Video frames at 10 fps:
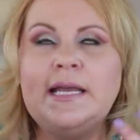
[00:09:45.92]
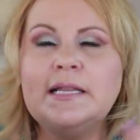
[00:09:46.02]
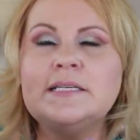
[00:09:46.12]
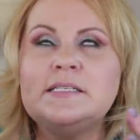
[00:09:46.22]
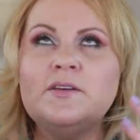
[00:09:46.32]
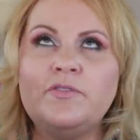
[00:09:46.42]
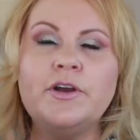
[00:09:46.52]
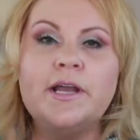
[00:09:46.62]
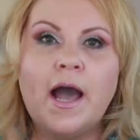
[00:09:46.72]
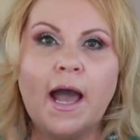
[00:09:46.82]
again, this is a
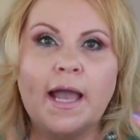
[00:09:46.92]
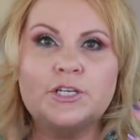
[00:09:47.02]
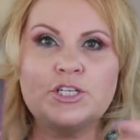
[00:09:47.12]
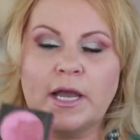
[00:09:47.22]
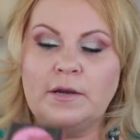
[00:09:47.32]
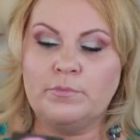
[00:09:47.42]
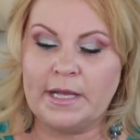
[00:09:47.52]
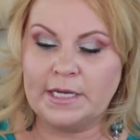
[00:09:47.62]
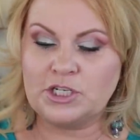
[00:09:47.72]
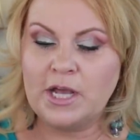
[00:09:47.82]
very high shine
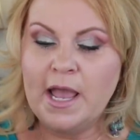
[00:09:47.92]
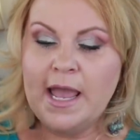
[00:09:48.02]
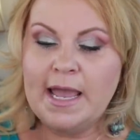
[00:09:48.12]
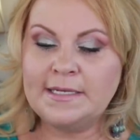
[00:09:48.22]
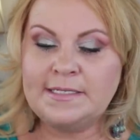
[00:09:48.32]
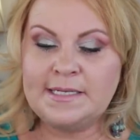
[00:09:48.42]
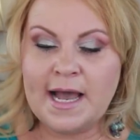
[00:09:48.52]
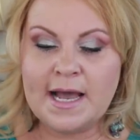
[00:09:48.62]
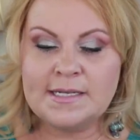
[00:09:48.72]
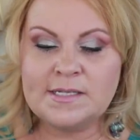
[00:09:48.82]
blush. It
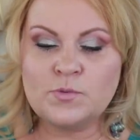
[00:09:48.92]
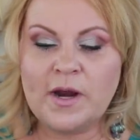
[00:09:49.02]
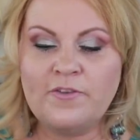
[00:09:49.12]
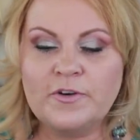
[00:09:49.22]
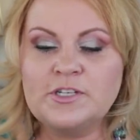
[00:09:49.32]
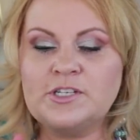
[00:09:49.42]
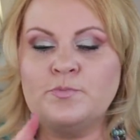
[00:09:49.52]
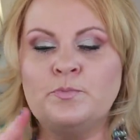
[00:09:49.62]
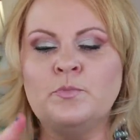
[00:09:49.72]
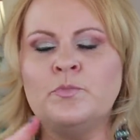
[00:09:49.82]
does, when I first
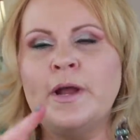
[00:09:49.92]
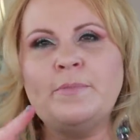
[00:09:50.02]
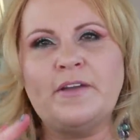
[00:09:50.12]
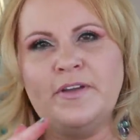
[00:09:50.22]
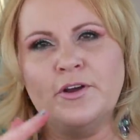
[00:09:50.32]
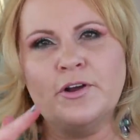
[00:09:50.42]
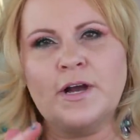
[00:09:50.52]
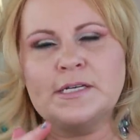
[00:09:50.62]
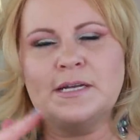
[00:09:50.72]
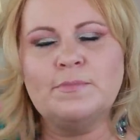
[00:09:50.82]
run my finger
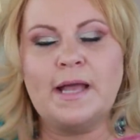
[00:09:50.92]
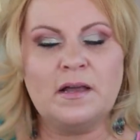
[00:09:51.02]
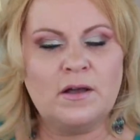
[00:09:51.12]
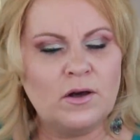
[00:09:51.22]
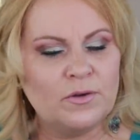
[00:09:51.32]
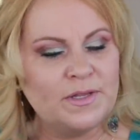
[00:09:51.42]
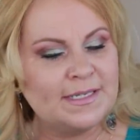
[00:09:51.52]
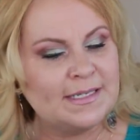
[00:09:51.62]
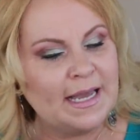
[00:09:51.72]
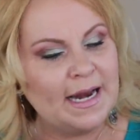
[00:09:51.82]
across, I'm like, oh,
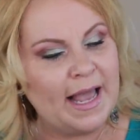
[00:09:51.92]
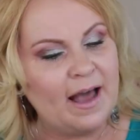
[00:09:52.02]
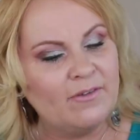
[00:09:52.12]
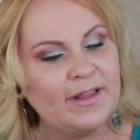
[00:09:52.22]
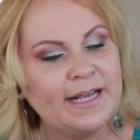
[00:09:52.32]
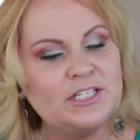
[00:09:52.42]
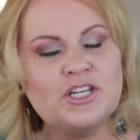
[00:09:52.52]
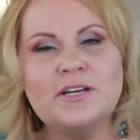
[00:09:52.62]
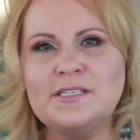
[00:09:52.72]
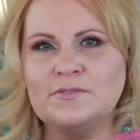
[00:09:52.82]
this is gonna have like
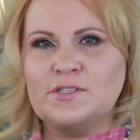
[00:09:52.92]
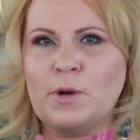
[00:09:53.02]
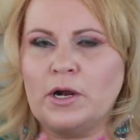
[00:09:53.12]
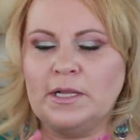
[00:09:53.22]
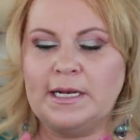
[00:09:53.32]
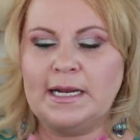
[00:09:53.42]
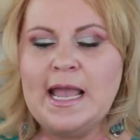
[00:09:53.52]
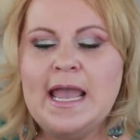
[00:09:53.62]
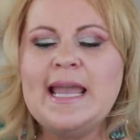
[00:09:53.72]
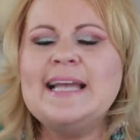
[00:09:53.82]
chunks of sparkle in it.
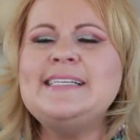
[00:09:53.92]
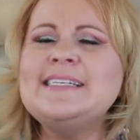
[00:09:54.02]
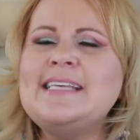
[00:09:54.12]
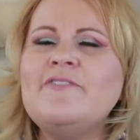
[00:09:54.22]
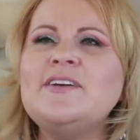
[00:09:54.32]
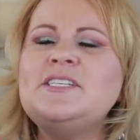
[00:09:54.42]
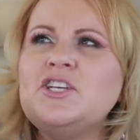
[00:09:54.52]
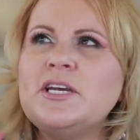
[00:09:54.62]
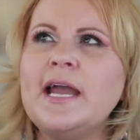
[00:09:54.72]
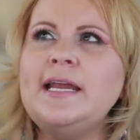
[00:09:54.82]
It does have a
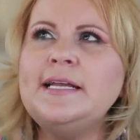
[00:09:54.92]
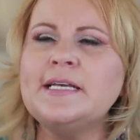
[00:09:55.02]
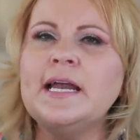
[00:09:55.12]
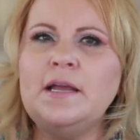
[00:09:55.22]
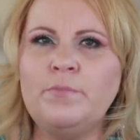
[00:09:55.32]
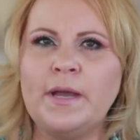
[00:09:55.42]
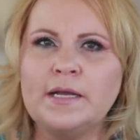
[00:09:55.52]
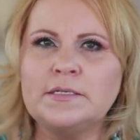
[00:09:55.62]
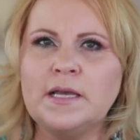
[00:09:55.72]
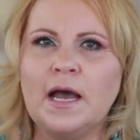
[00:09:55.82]
tiny, tiny
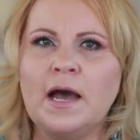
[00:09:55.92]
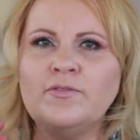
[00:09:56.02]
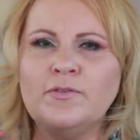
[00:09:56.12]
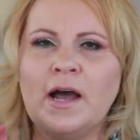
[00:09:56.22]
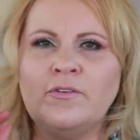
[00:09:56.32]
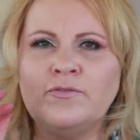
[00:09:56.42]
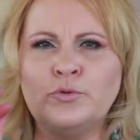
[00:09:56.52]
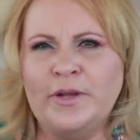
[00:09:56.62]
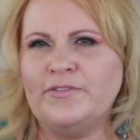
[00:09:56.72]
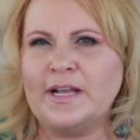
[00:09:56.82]
bit of,
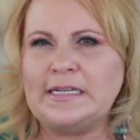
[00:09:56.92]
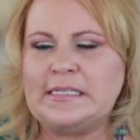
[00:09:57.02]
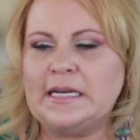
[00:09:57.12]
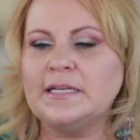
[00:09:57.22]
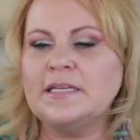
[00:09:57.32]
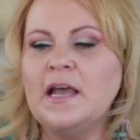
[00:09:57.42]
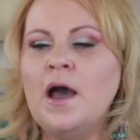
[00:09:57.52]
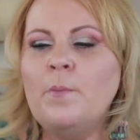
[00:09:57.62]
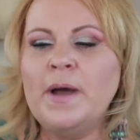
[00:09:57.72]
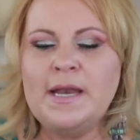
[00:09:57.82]
of reflex in it,
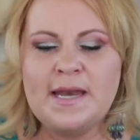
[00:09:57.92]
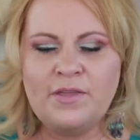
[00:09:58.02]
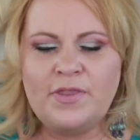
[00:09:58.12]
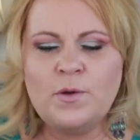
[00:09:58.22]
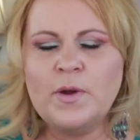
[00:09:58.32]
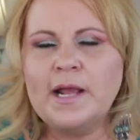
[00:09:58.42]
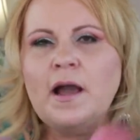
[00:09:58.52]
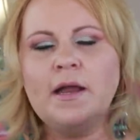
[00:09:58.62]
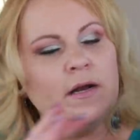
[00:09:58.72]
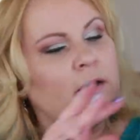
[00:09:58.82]
but nothing when I
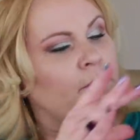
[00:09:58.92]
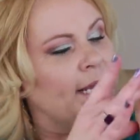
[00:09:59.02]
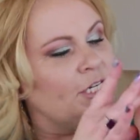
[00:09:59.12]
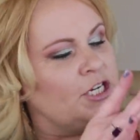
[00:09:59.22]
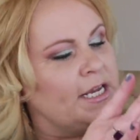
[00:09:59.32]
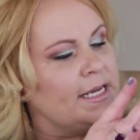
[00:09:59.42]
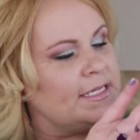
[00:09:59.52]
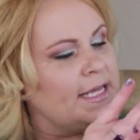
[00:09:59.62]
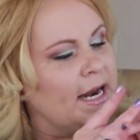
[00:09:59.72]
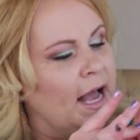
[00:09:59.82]
got it on my
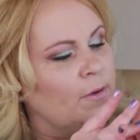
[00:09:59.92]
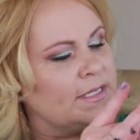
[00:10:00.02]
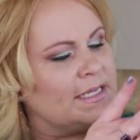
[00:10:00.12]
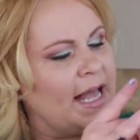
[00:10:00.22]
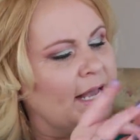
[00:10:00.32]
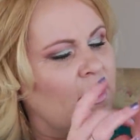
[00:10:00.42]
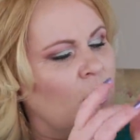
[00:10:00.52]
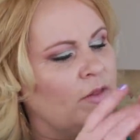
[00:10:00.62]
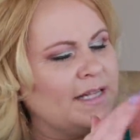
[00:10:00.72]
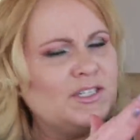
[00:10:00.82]
cheeks that I was like,
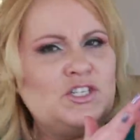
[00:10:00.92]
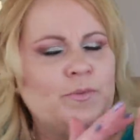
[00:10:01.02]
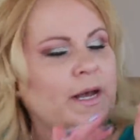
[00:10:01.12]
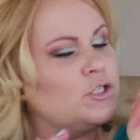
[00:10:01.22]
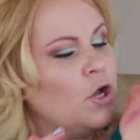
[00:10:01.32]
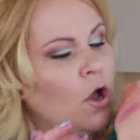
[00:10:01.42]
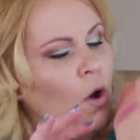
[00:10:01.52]
oh, that's too much.